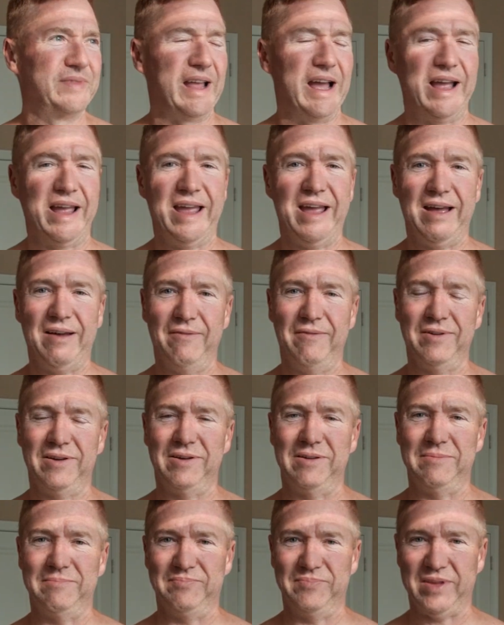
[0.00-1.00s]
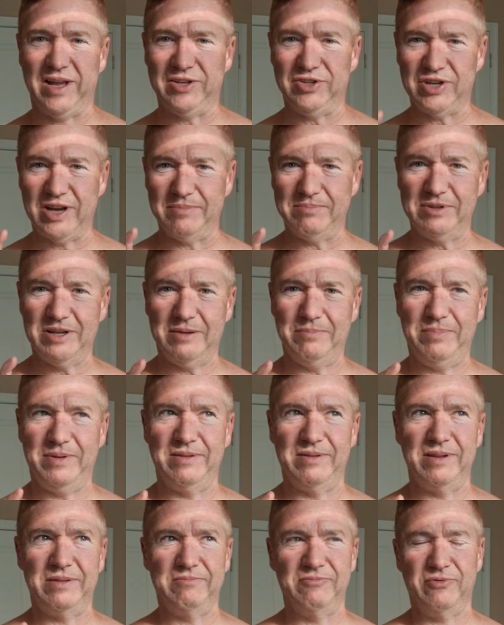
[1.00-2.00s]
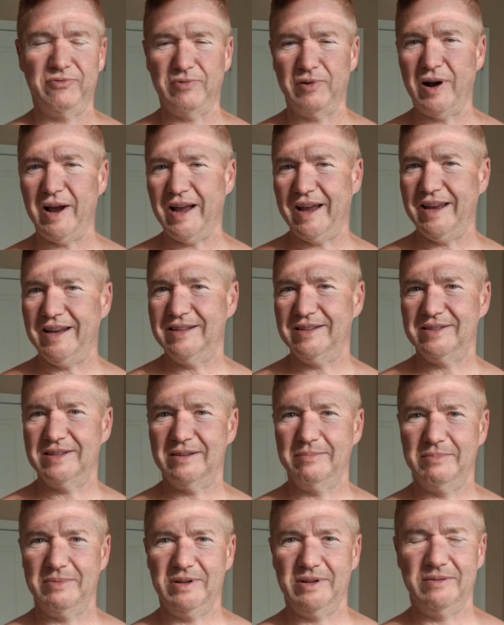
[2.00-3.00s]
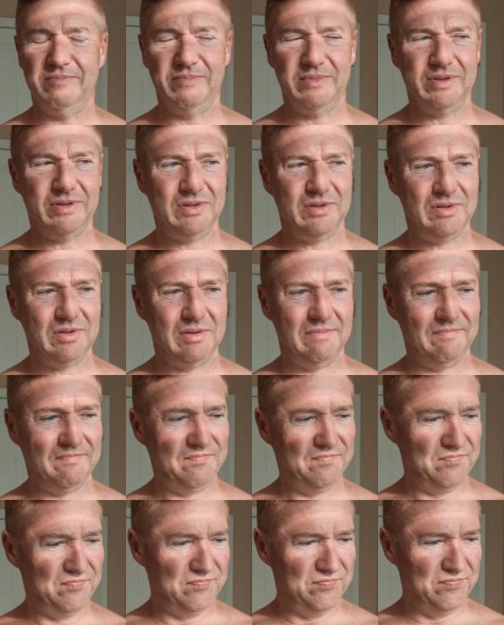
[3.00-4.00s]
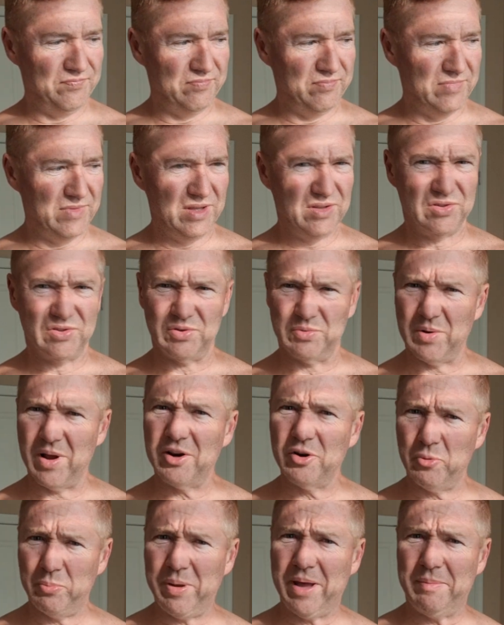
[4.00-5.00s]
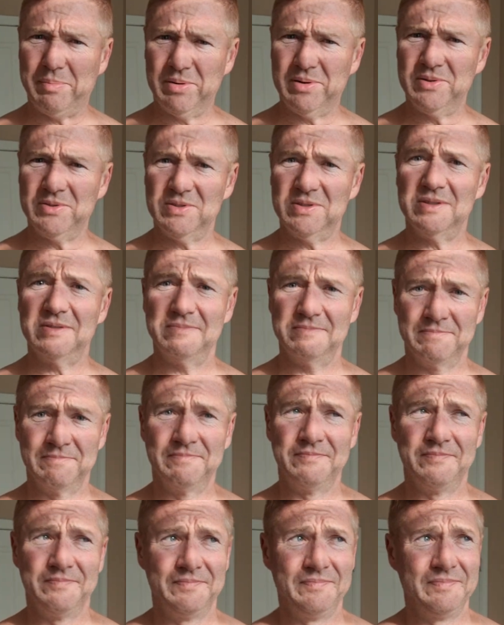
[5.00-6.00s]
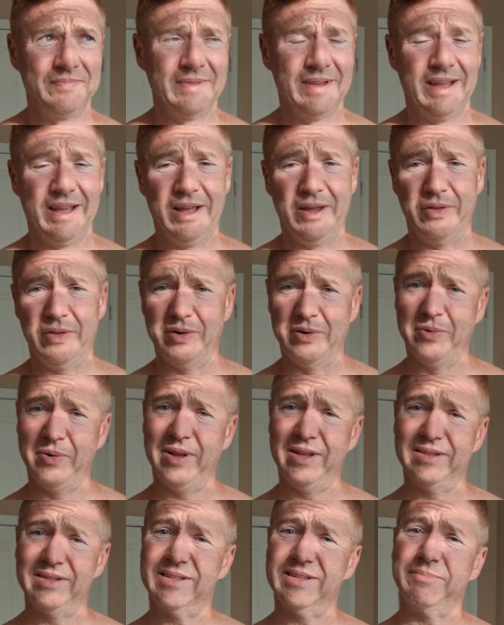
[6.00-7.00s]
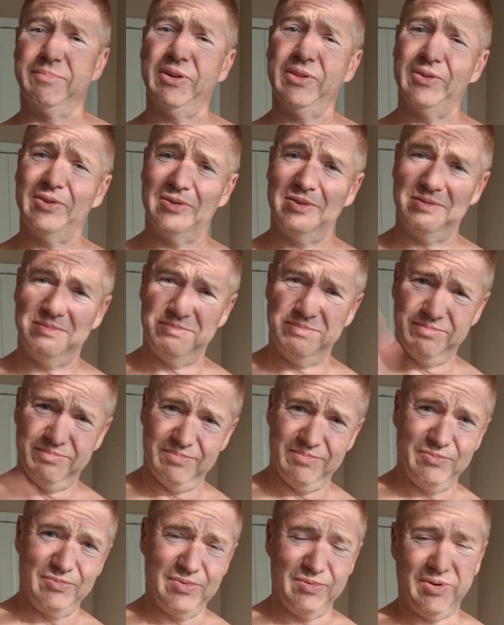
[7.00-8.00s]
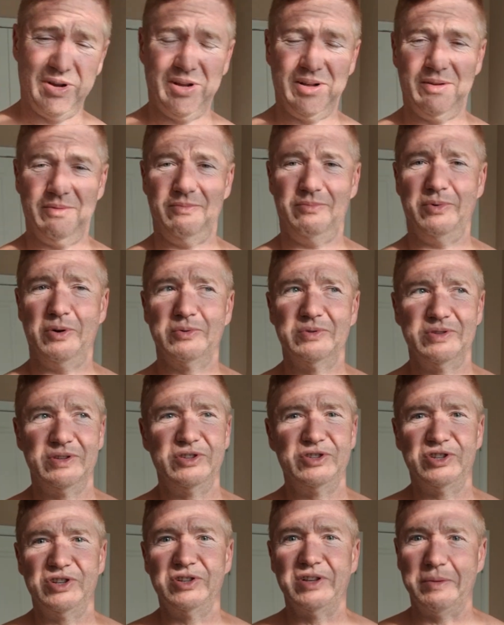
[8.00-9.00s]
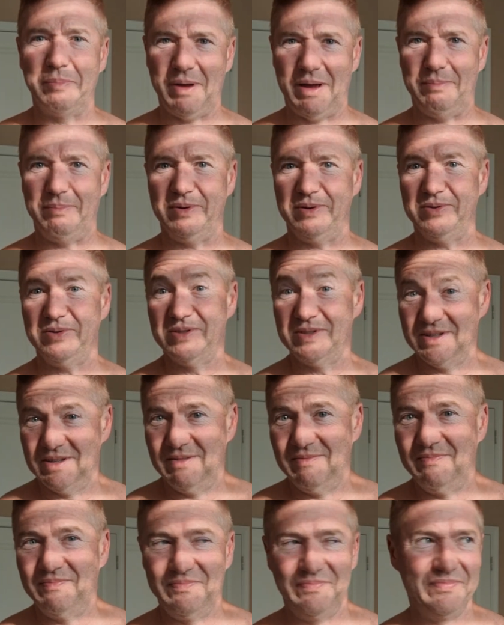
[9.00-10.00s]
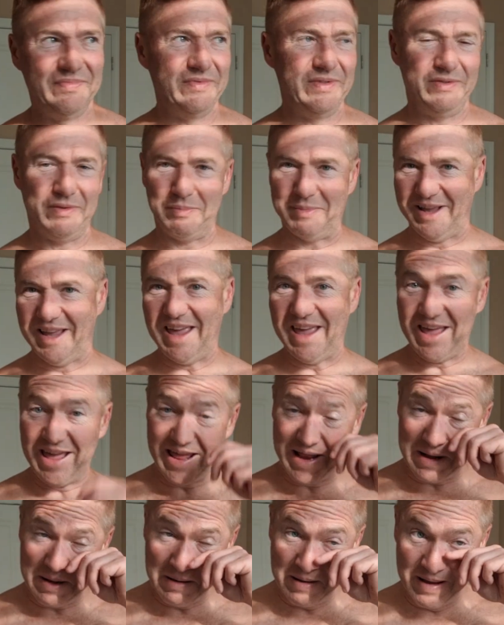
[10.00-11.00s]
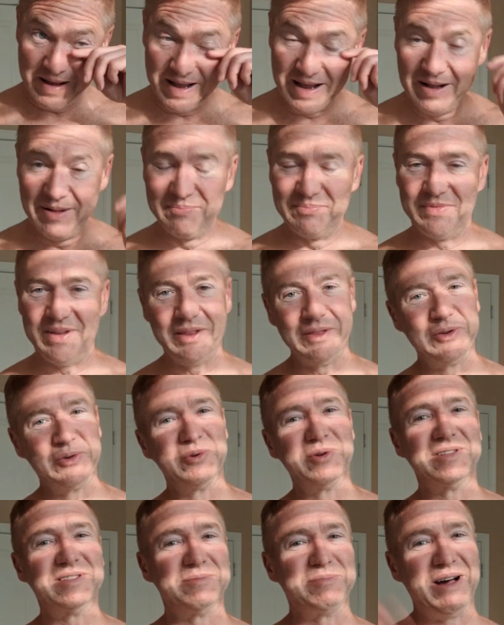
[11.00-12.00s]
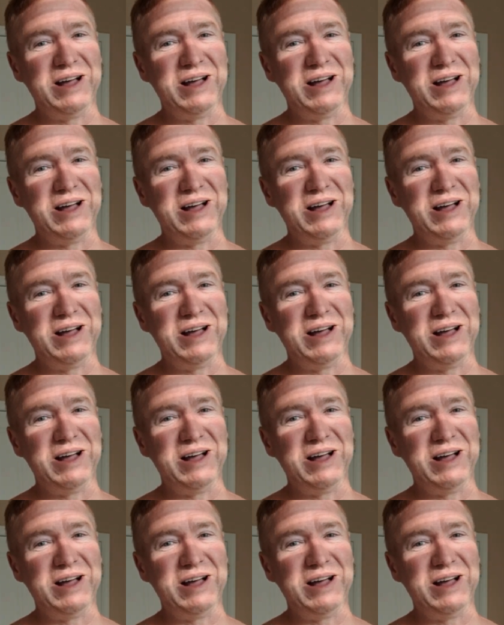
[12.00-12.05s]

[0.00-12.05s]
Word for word: I have uh, I chopped up and then fried some uh, serrano peppers. Threw in some other uh, roasted chili peppers from a can. Then threw in some